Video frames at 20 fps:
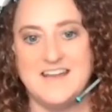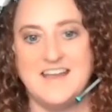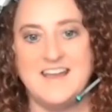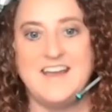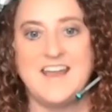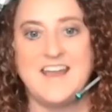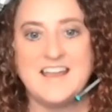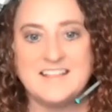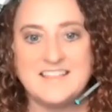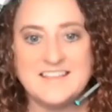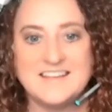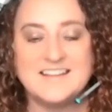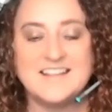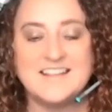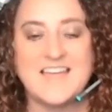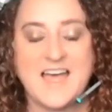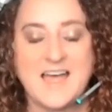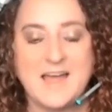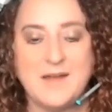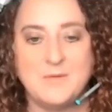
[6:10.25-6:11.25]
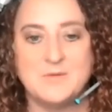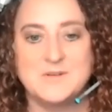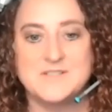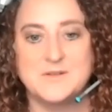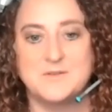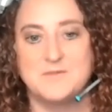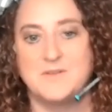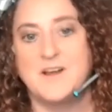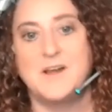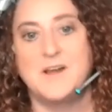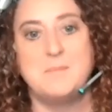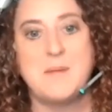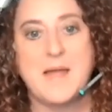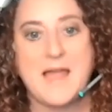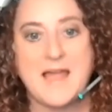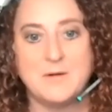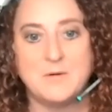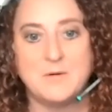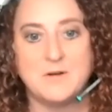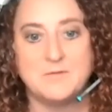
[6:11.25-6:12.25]
And I think that was a very
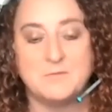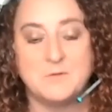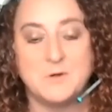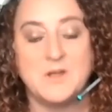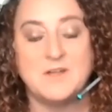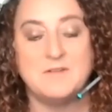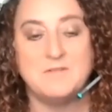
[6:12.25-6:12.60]
powerful,